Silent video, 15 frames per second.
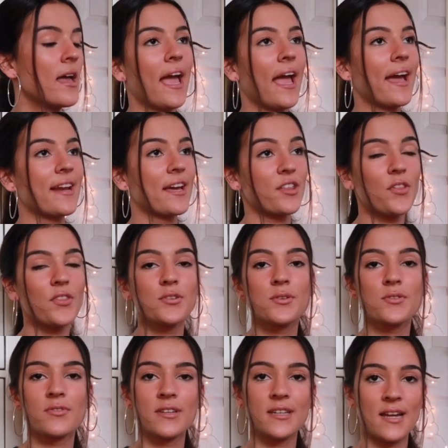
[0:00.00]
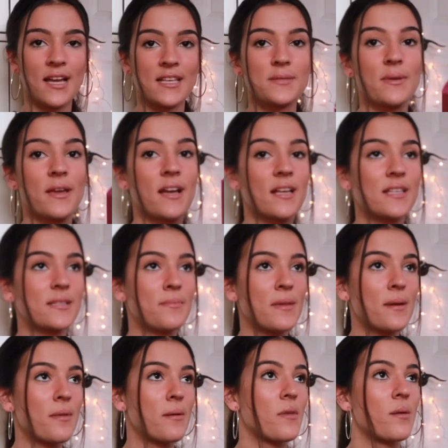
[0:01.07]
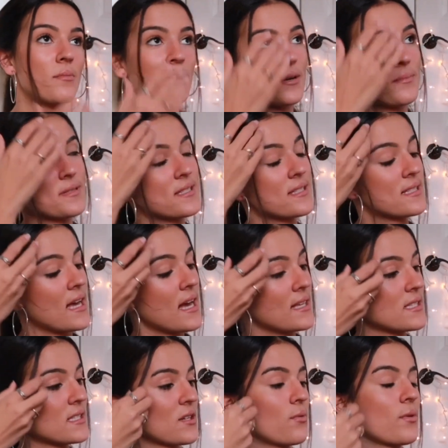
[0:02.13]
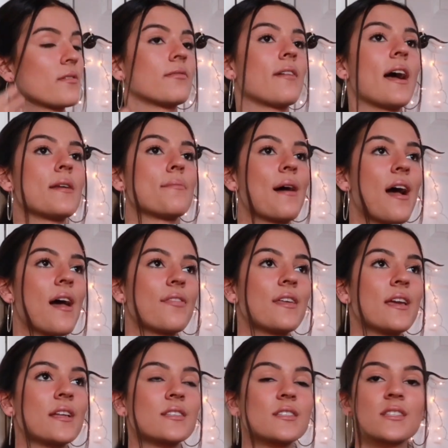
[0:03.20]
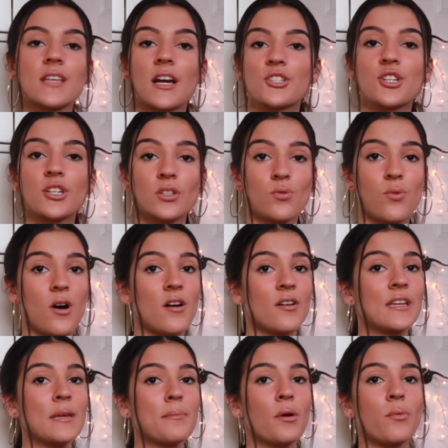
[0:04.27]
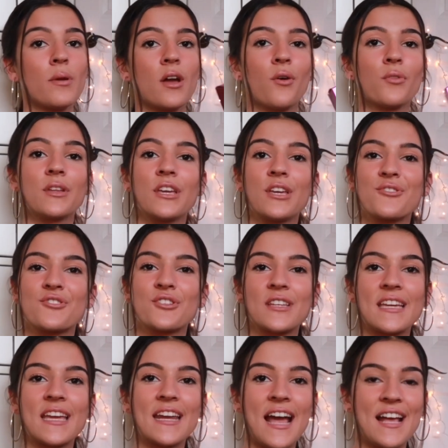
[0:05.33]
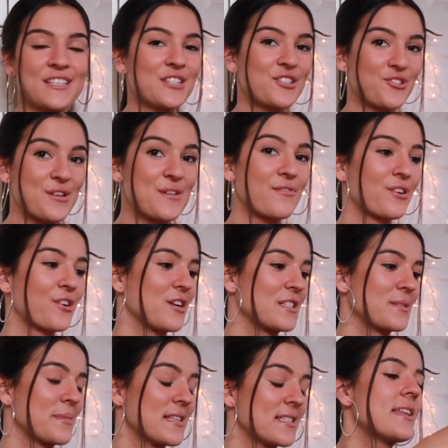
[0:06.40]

And I thought this was really nice because me and my mom are obsessed with VitaBath. It's such good quality, but we only usually get it as a treat for Christmas.